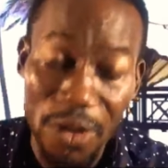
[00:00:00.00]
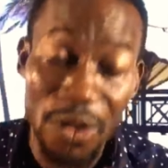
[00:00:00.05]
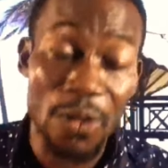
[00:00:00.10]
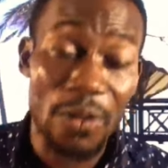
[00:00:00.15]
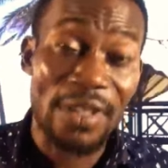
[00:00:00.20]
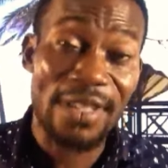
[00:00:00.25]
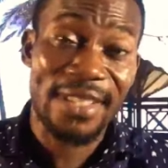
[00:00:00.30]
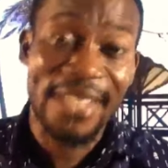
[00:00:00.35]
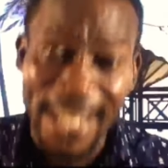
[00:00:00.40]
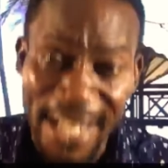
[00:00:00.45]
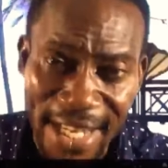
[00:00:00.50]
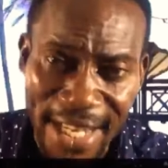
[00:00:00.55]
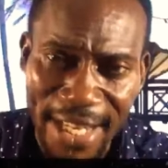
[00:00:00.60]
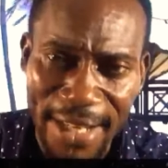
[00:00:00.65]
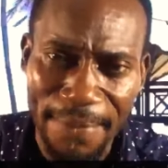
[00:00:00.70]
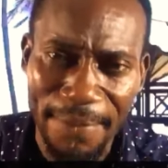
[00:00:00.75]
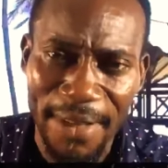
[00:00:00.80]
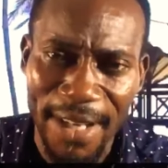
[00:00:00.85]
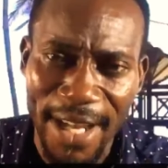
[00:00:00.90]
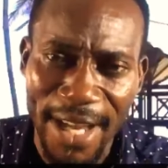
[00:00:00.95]
You've seen
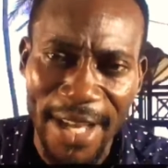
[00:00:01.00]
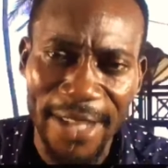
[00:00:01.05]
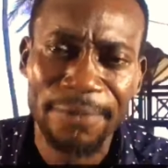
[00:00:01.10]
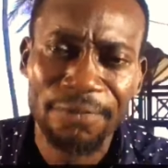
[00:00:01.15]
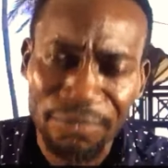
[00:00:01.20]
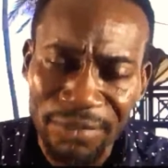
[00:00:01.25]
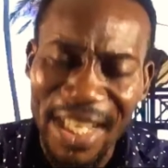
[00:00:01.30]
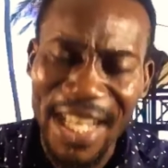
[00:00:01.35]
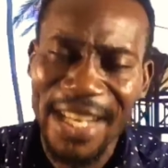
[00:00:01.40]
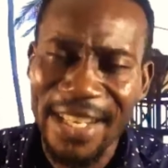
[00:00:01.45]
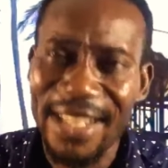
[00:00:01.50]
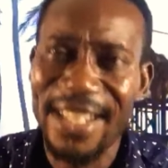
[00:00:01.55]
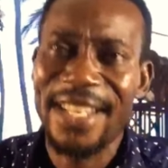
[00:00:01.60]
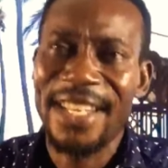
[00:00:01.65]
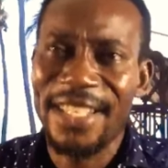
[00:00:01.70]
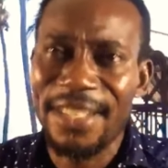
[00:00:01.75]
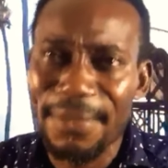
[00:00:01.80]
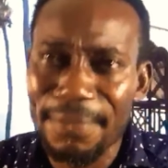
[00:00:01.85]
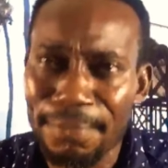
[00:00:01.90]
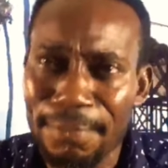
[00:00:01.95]
him there and
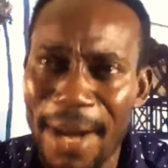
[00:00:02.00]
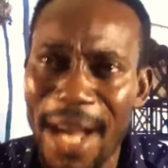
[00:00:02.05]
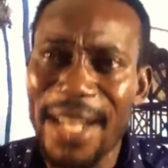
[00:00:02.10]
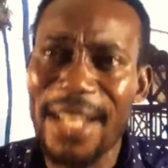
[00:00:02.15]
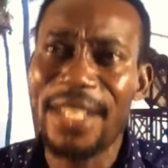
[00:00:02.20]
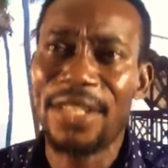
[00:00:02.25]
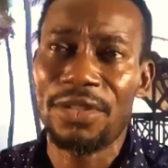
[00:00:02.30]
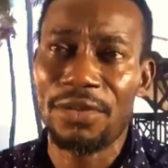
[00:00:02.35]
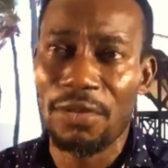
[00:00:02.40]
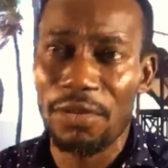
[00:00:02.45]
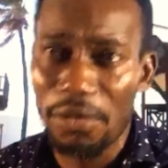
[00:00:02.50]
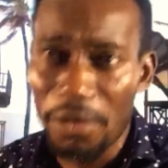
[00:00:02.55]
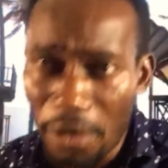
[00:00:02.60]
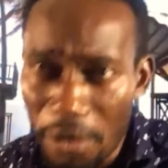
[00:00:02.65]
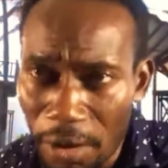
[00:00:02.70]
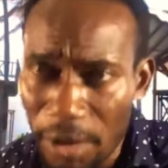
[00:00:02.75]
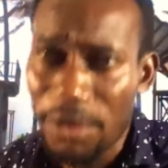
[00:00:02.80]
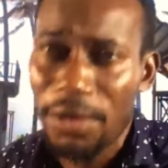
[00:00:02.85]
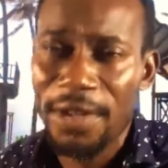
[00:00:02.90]
he's managed to go to